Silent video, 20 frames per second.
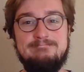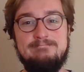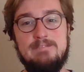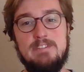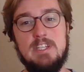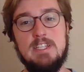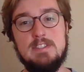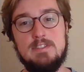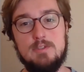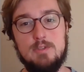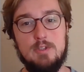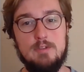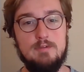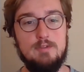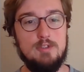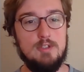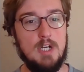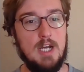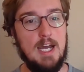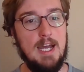things sort of
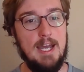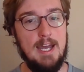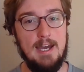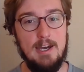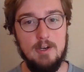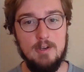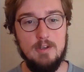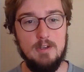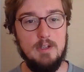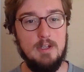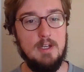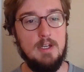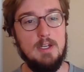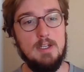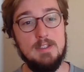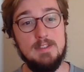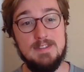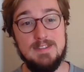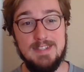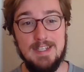dry
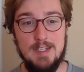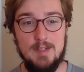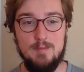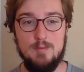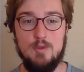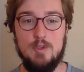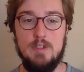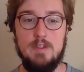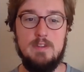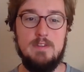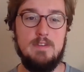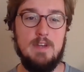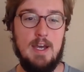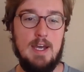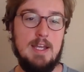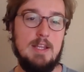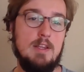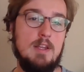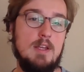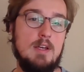out. Same with
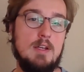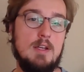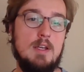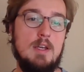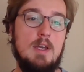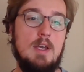dialogue.